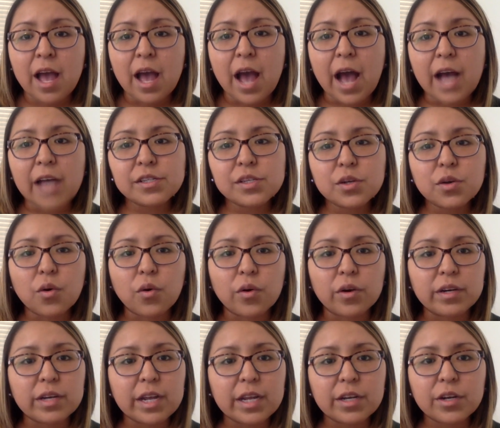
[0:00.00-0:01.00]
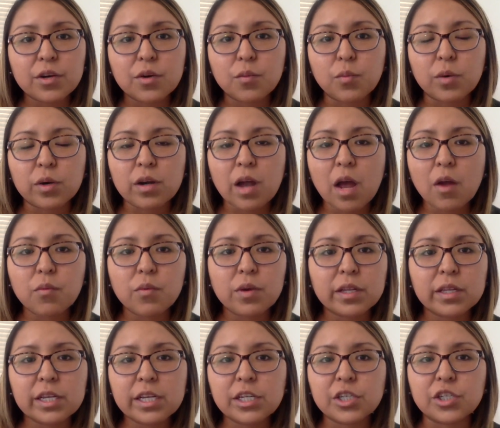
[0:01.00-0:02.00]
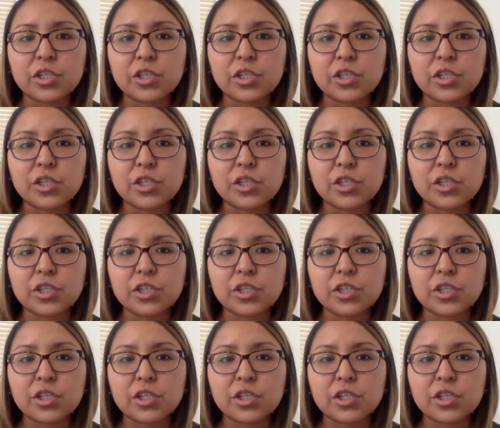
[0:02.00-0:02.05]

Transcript: As a coordinator, we're not really in